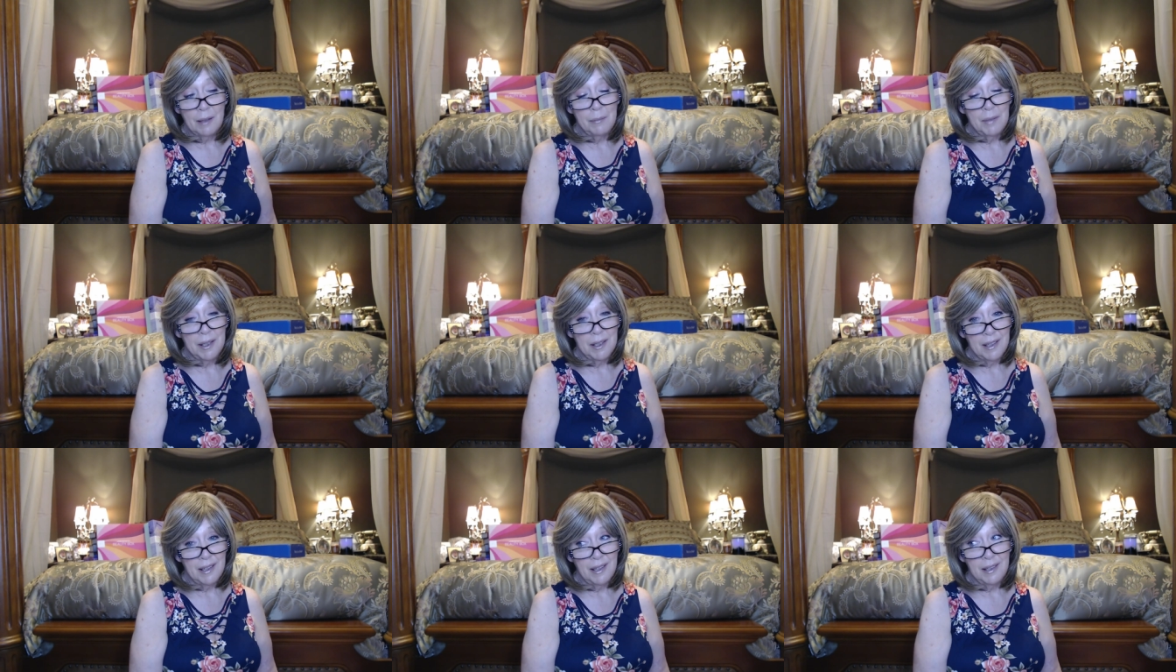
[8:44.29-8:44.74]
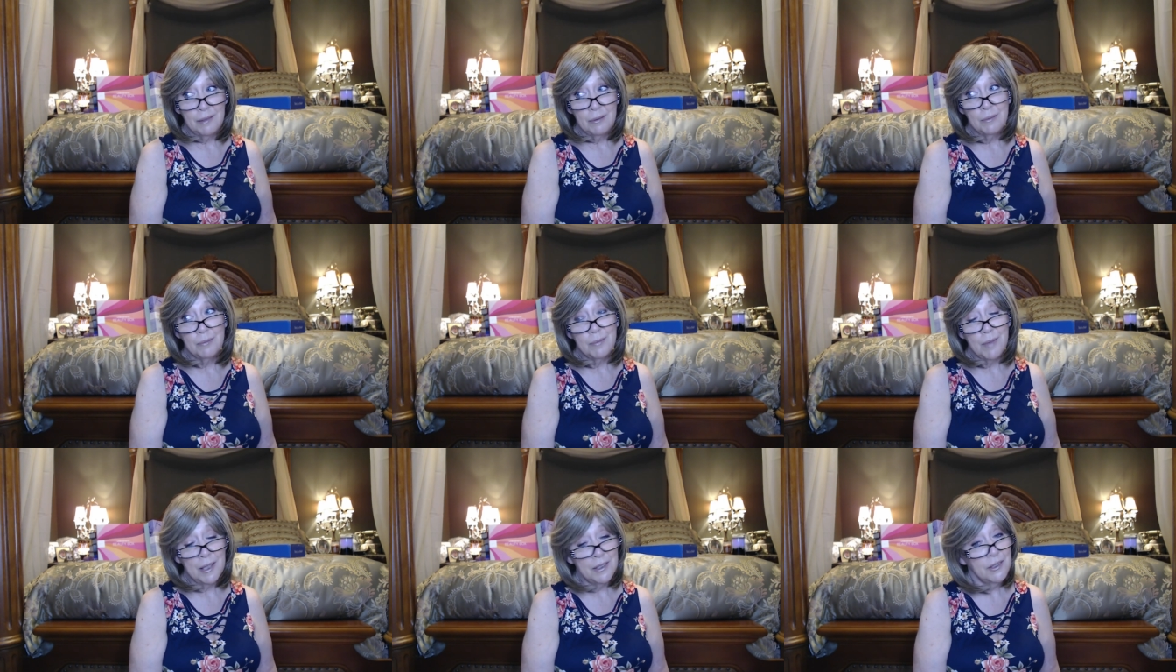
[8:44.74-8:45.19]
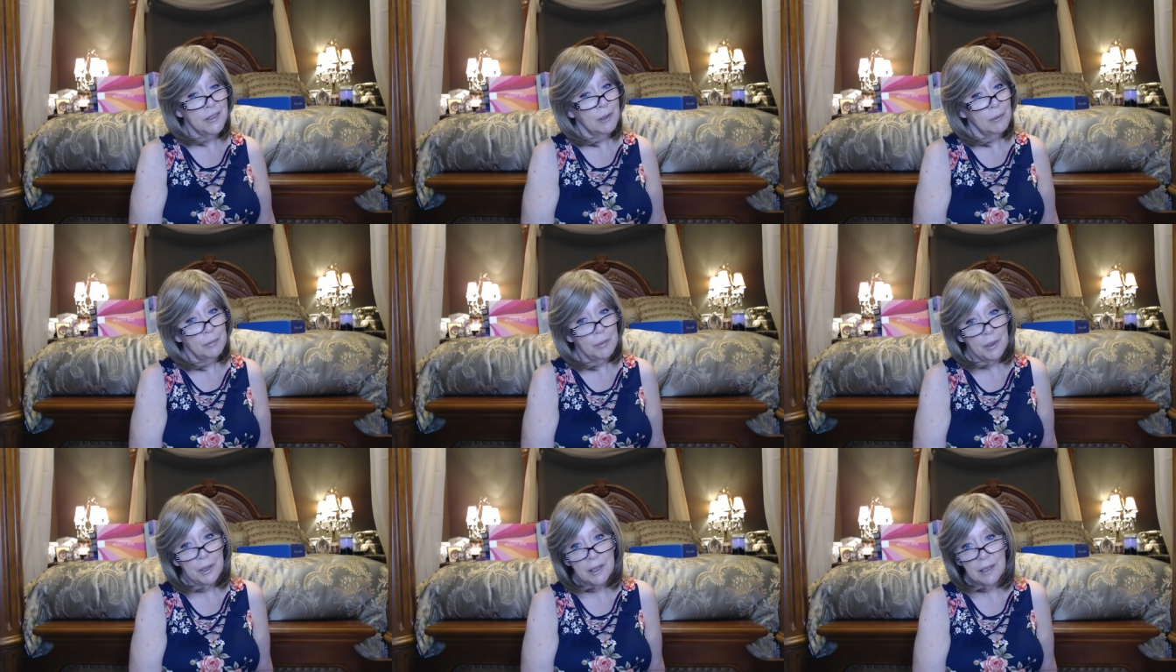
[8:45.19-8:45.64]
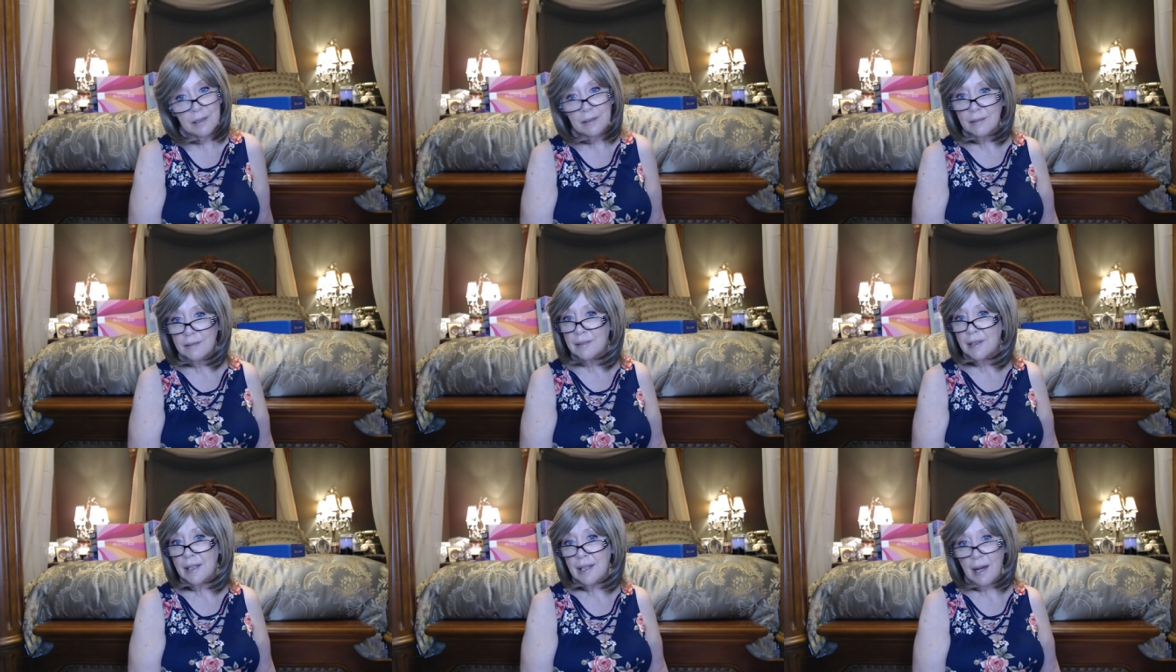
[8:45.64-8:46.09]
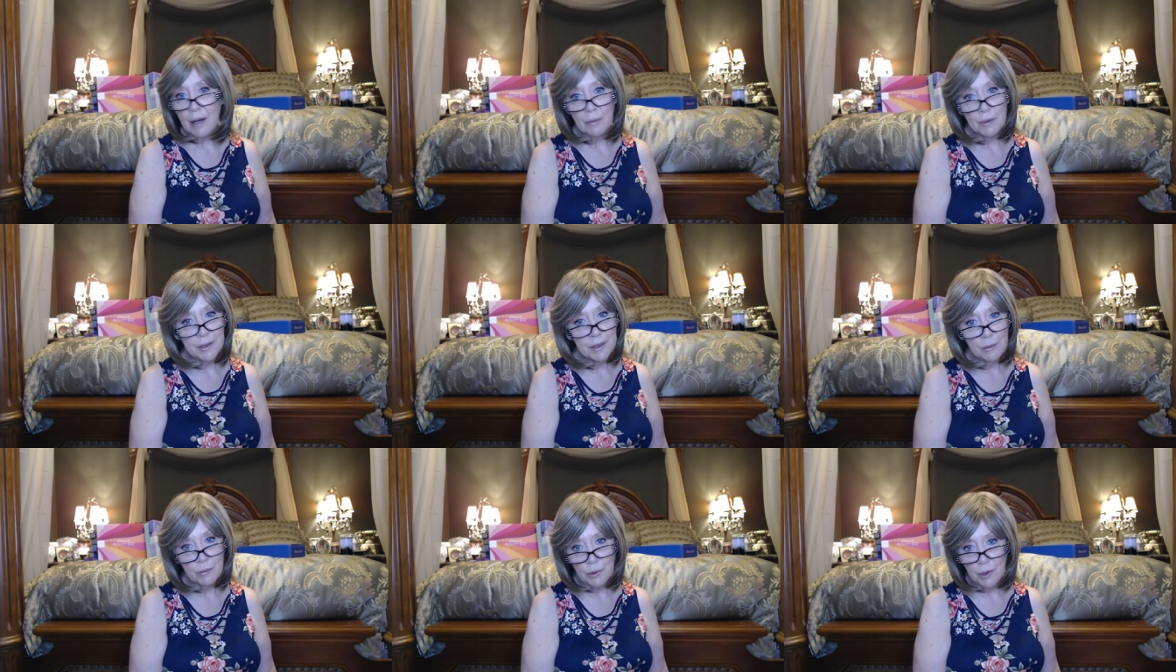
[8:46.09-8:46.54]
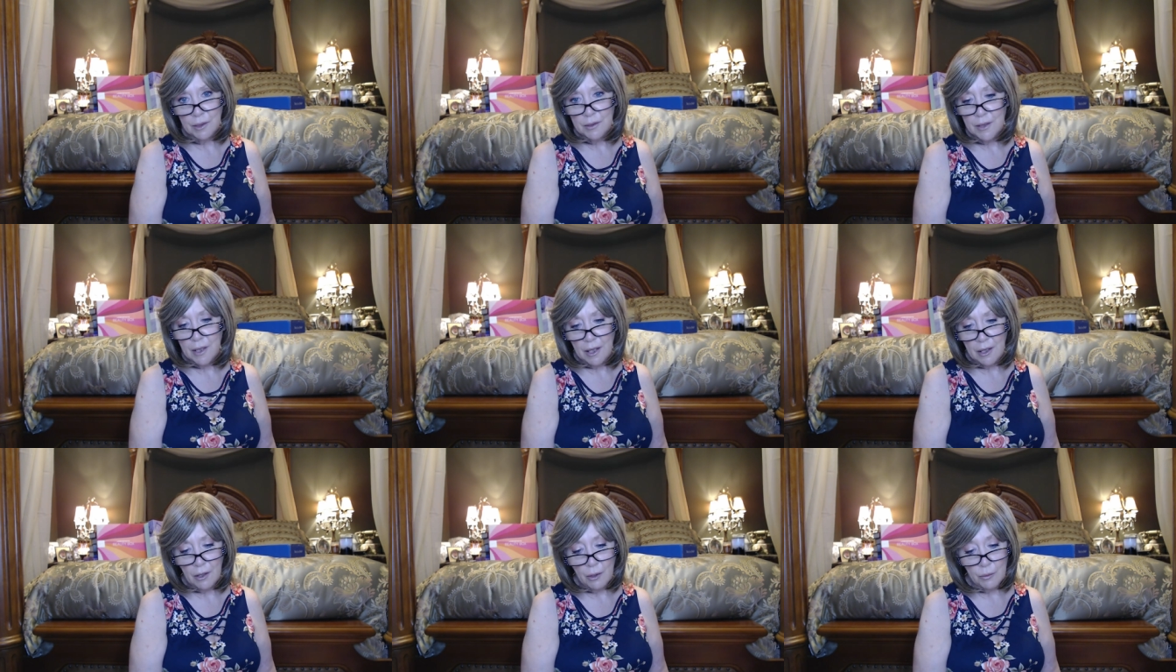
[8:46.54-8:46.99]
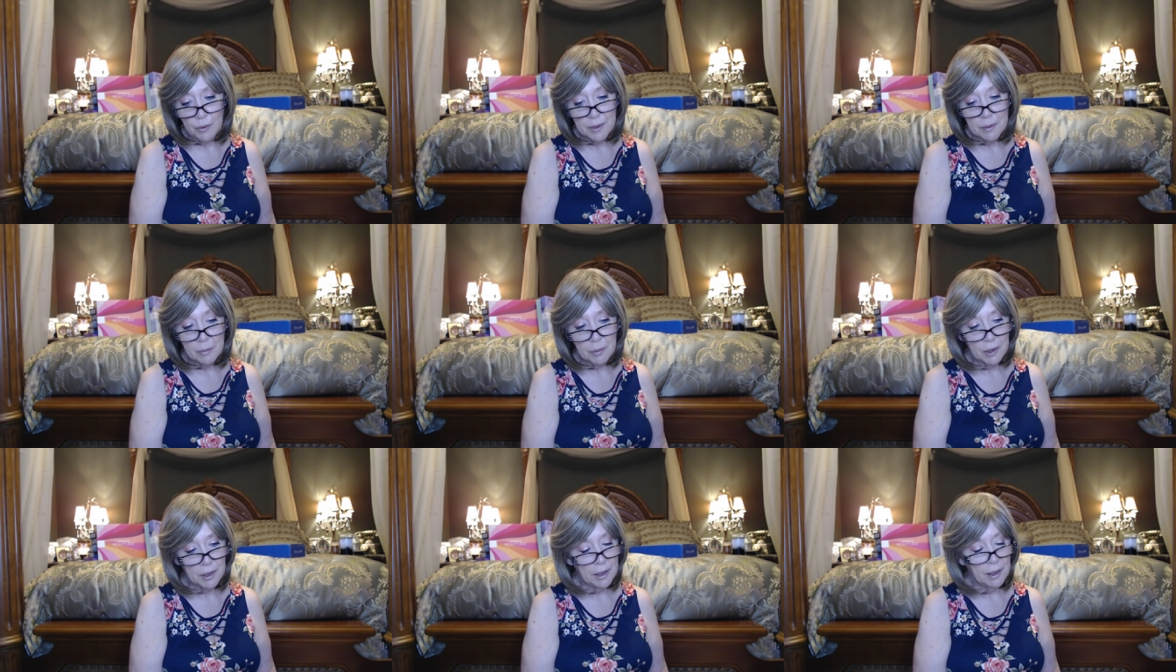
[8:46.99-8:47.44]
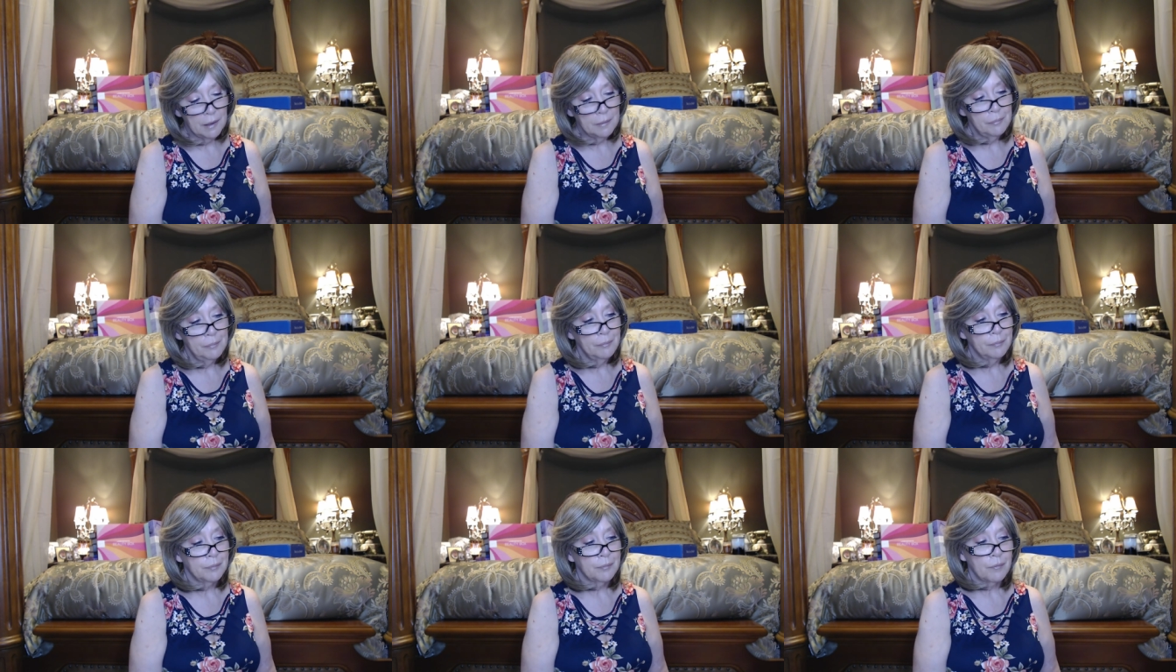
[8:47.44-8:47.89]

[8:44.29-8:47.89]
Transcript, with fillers: I mean, I, I still put in the hours at work that I always put in